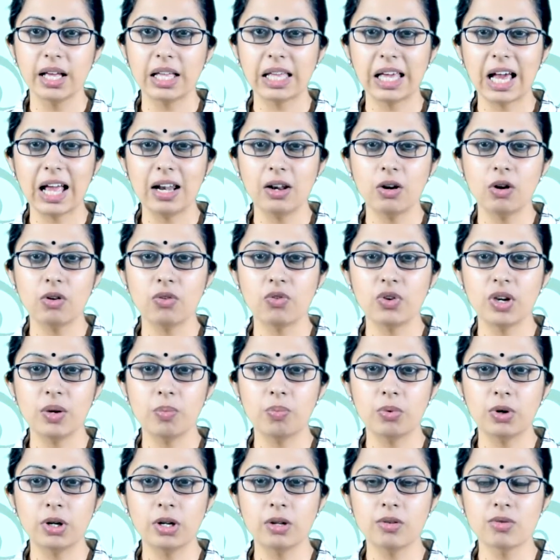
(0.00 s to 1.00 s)
cannot
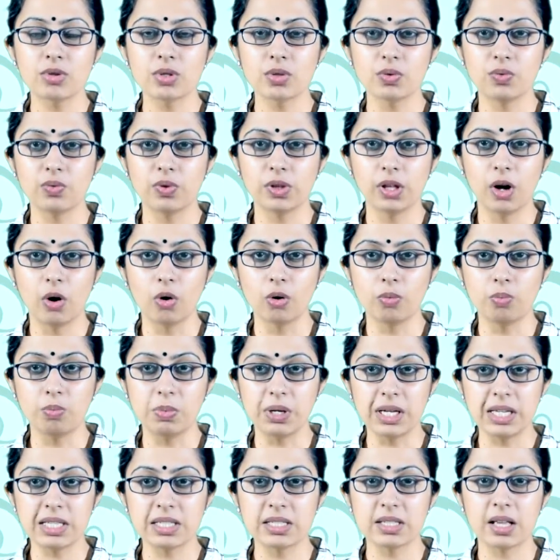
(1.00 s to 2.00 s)
reproduce without
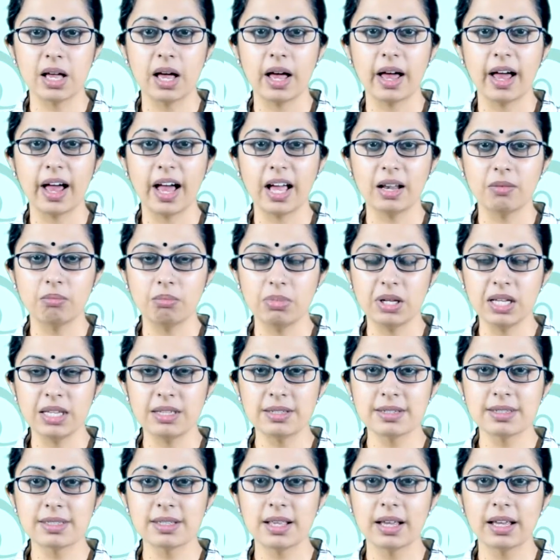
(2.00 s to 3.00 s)
bees and
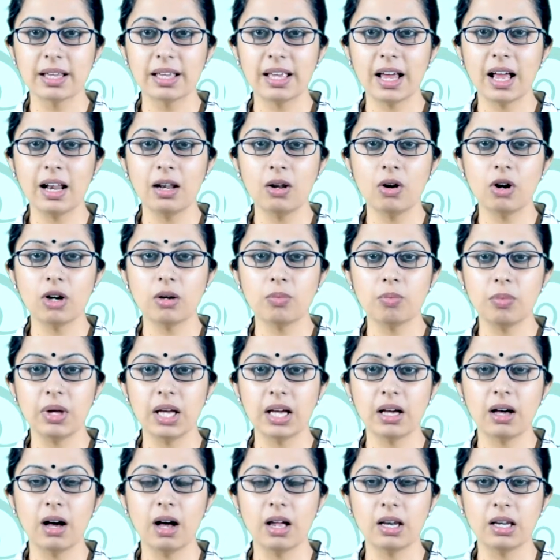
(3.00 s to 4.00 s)
bees cannot
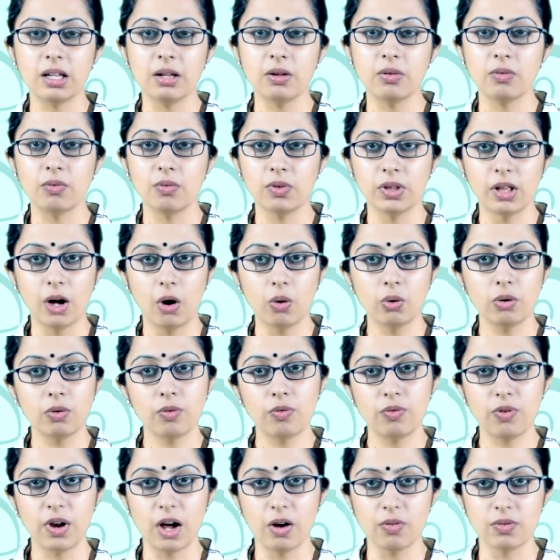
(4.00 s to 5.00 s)
make honey without
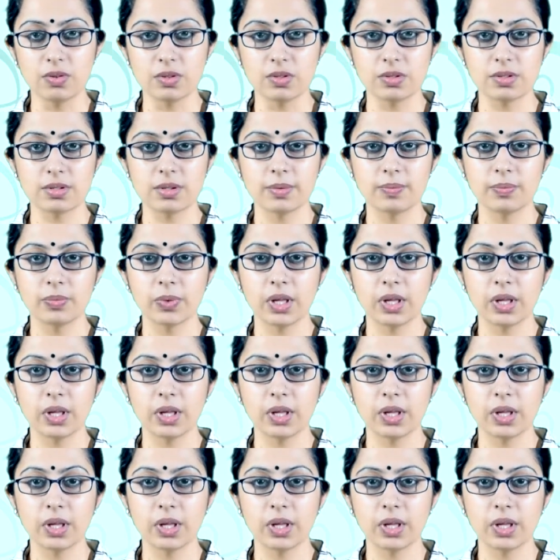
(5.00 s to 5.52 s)
flowers.